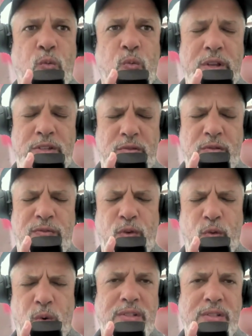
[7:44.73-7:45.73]
it stood
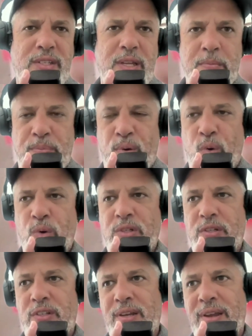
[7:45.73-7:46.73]
for what's
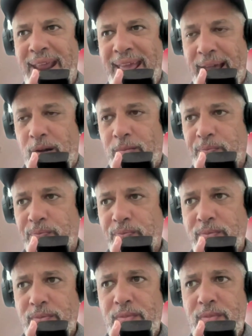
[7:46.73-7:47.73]
important now.
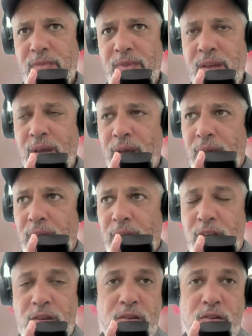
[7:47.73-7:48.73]

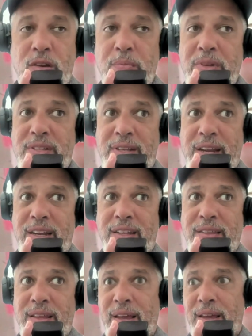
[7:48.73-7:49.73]
You can be
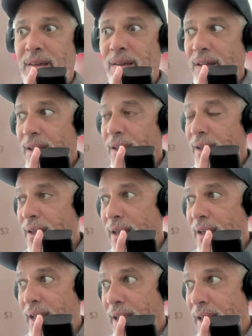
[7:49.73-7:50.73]
standing there,
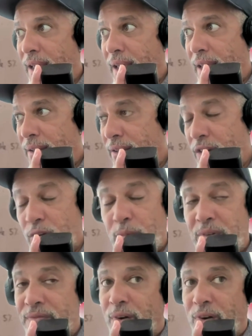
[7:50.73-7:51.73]
and there will
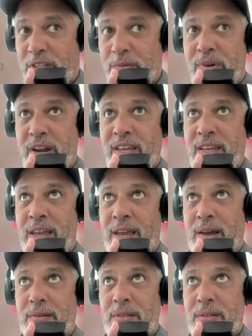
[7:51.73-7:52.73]
be fights breaking
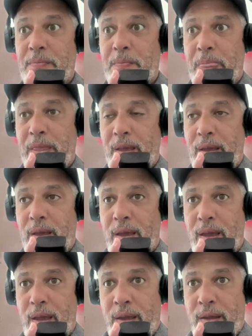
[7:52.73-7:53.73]
out,
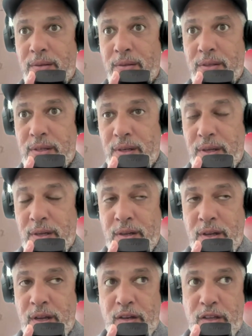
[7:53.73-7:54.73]
and
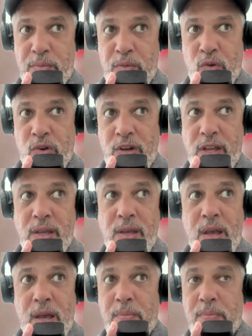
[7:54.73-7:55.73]
in a community,
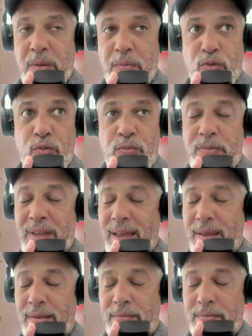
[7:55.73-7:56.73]
people
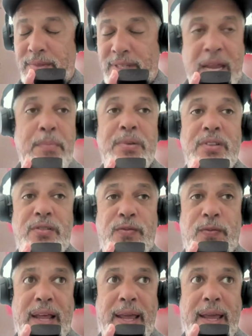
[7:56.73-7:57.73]
tempers
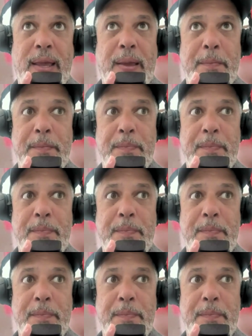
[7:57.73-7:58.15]
flare.